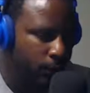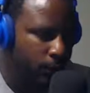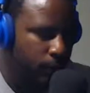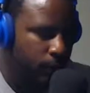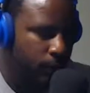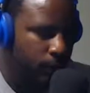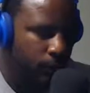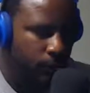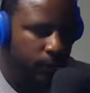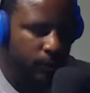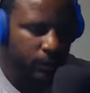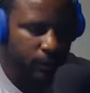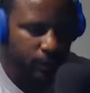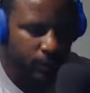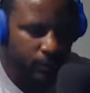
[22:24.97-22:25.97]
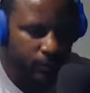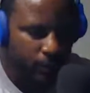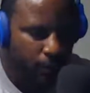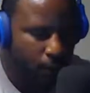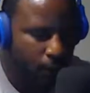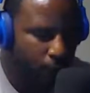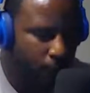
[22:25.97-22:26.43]
the person done did the
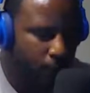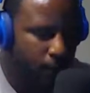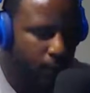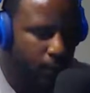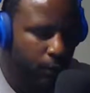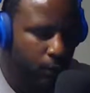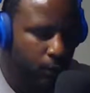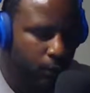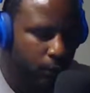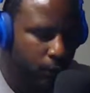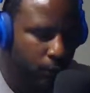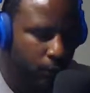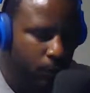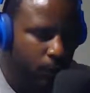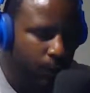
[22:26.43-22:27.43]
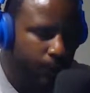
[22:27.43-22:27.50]
crime. So